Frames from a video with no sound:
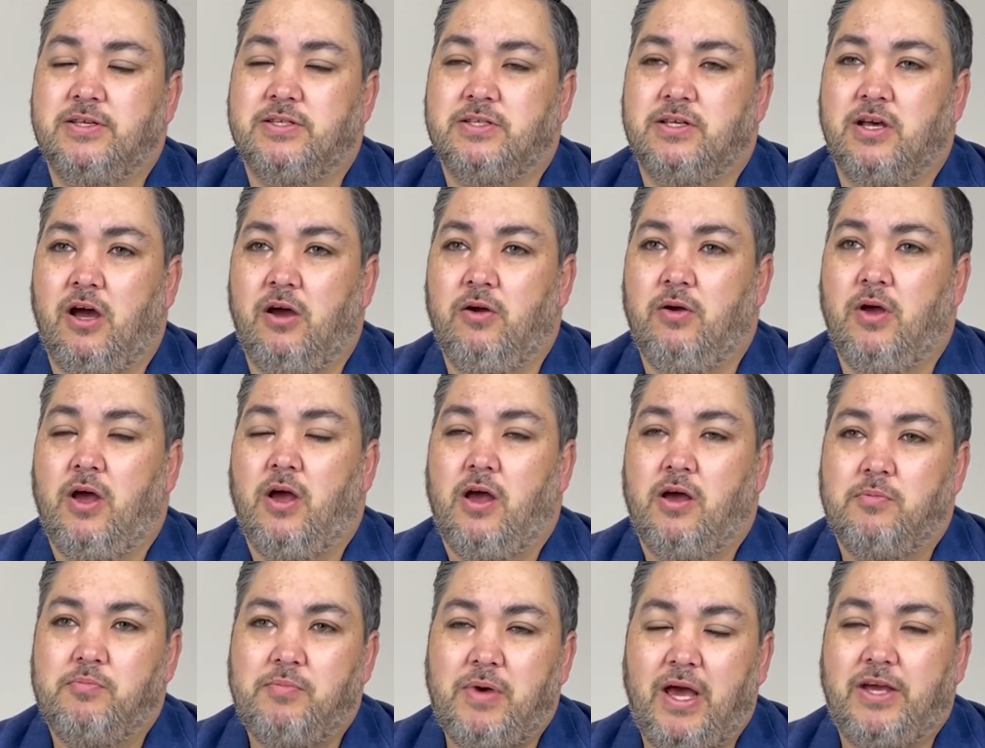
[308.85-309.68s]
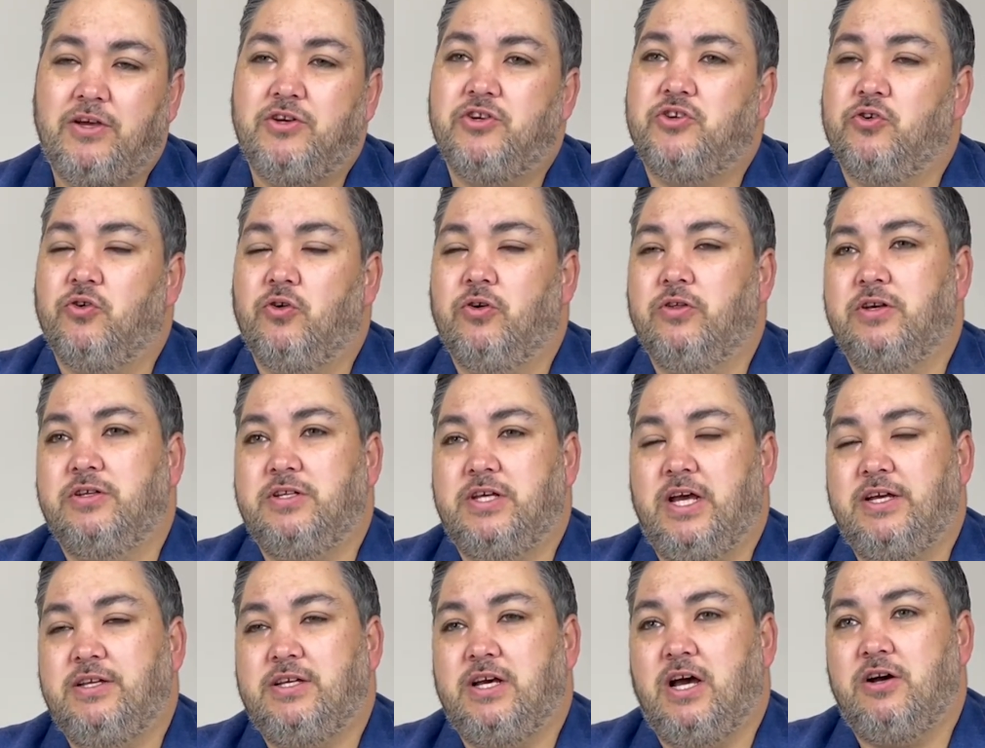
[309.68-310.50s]
So making sure all the
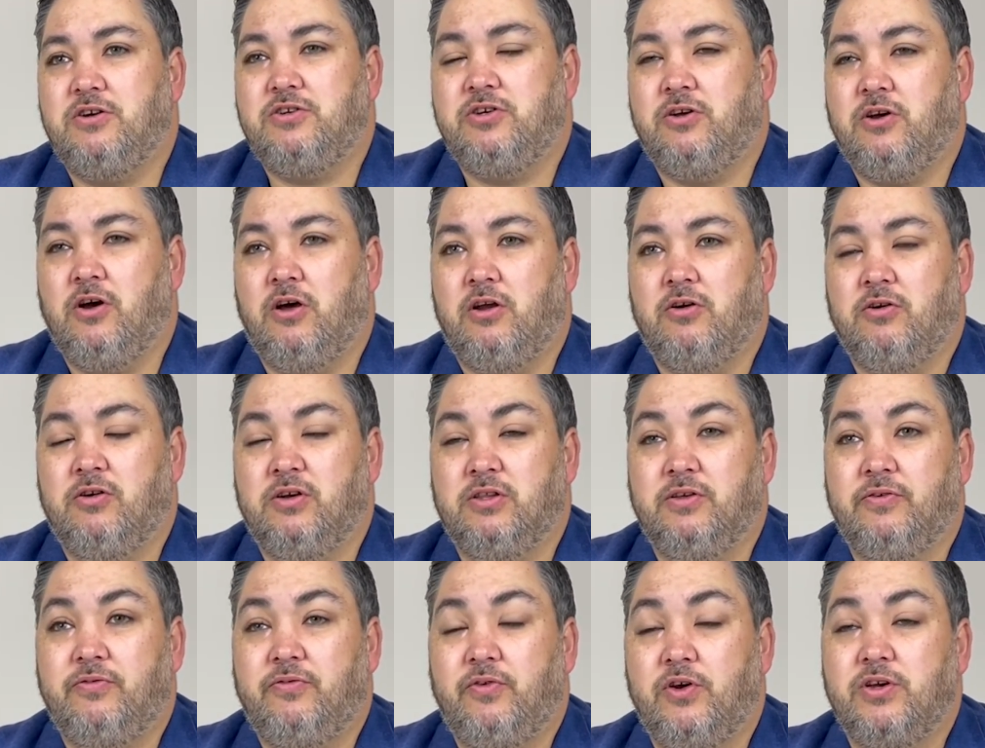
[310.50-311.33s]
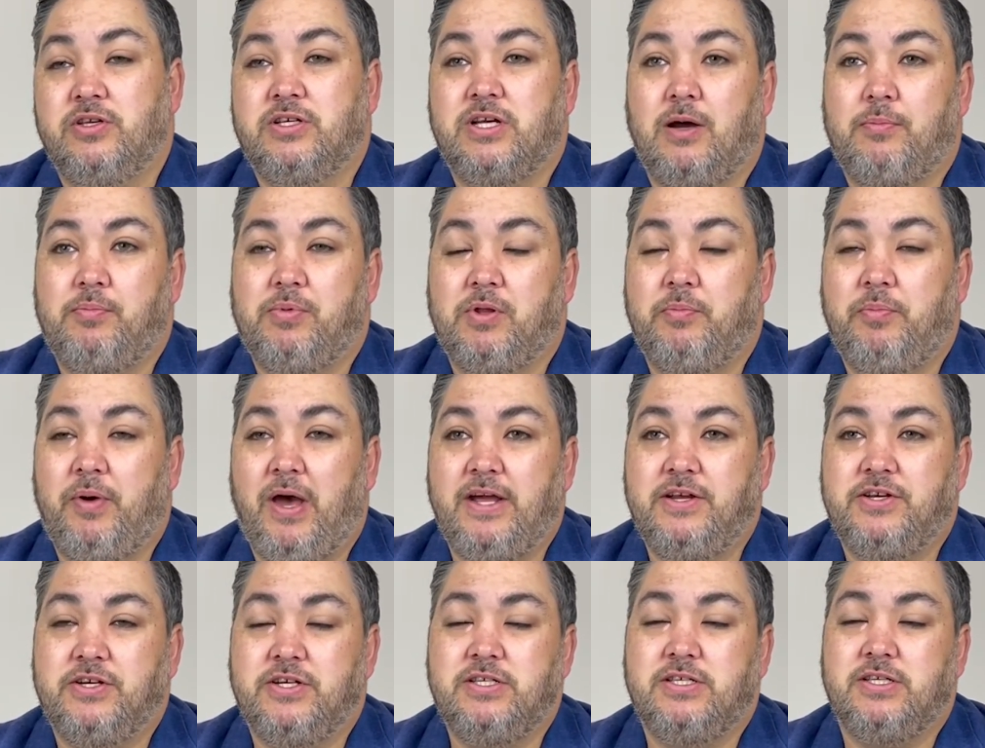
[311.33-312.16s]
details you got are in the first couple of
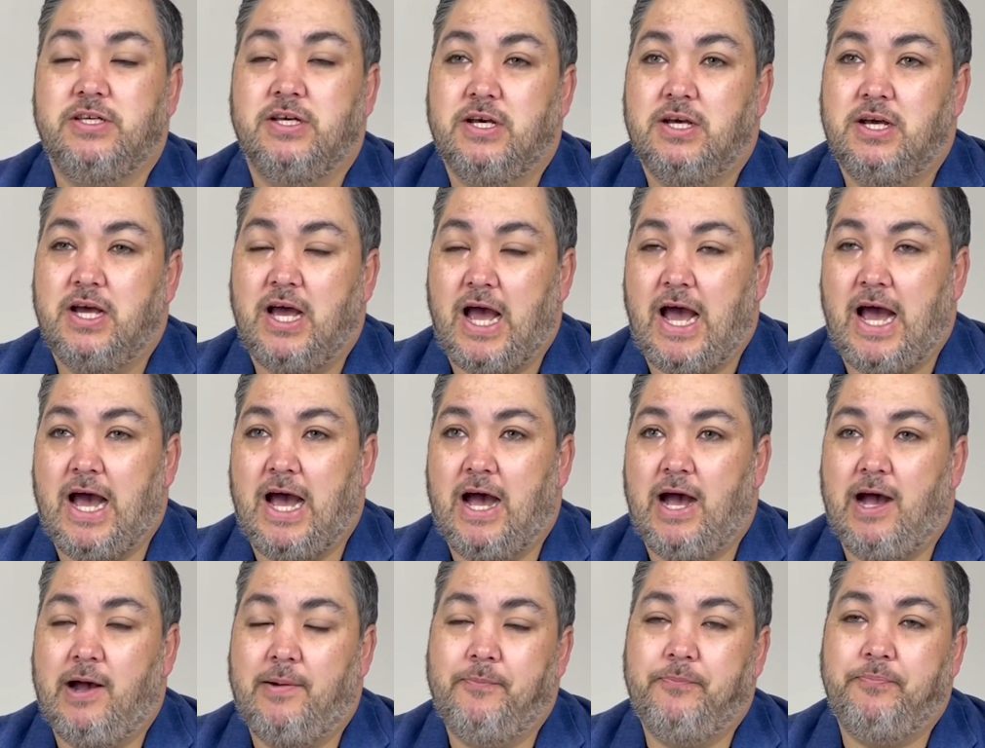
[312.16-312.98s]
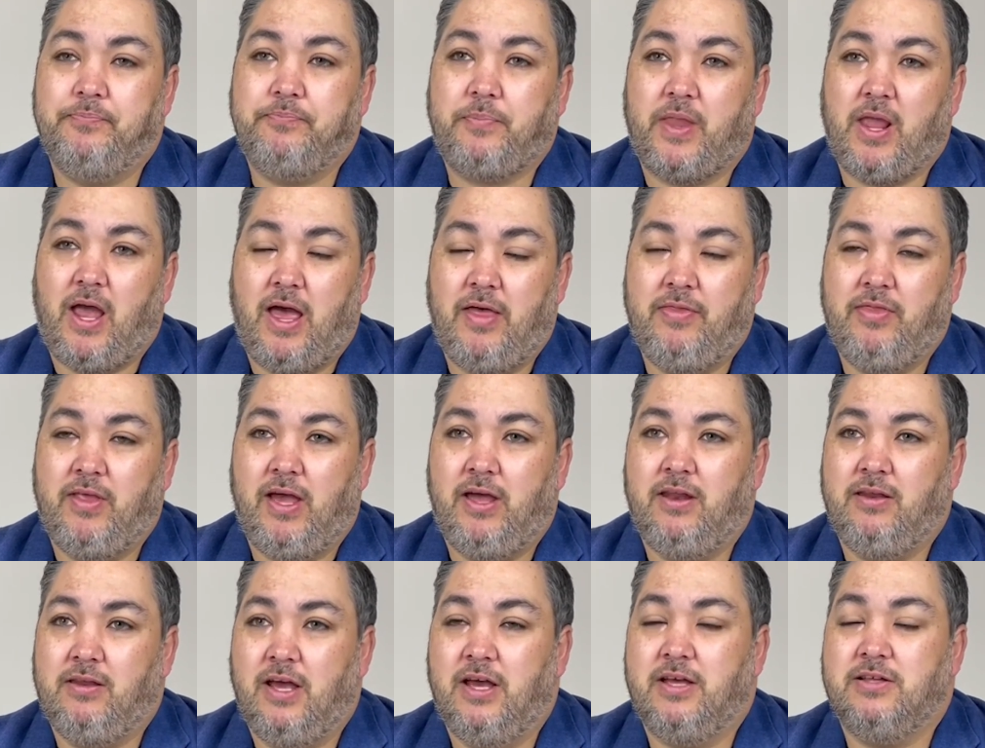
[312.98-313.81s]
pages, and
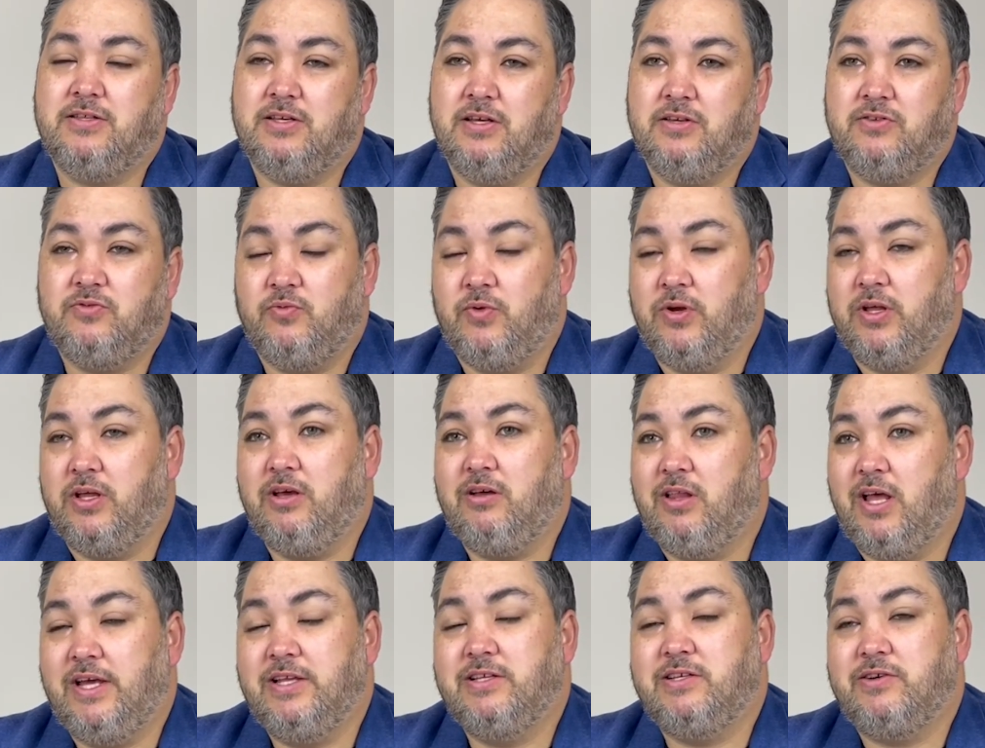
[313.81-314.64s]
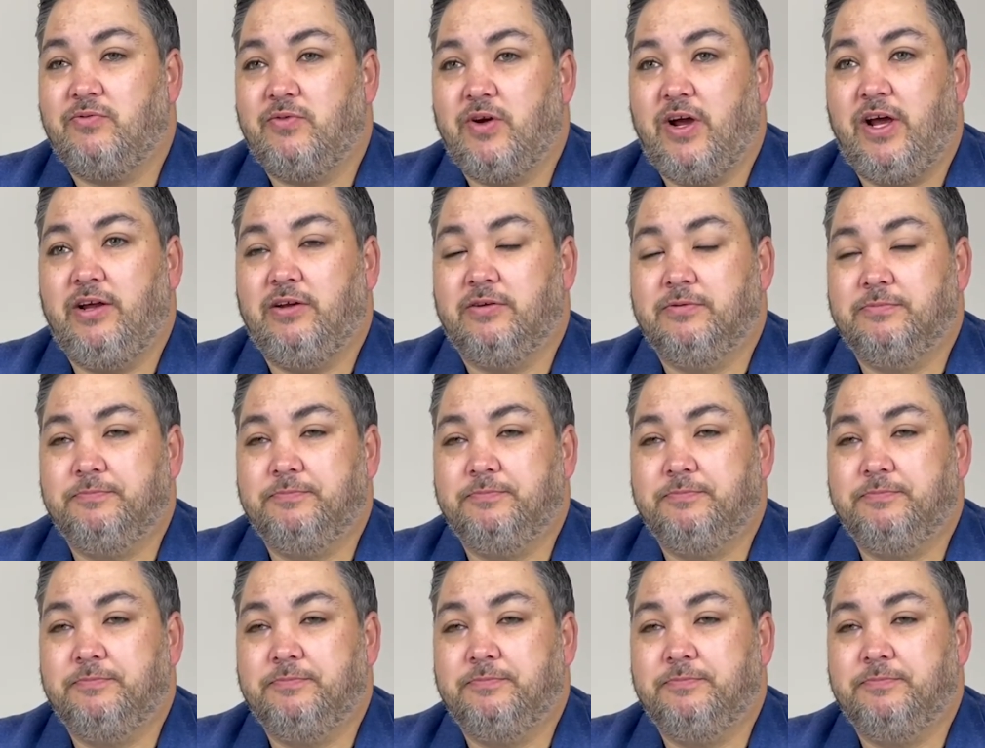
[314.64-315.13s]
then it's really clean to read.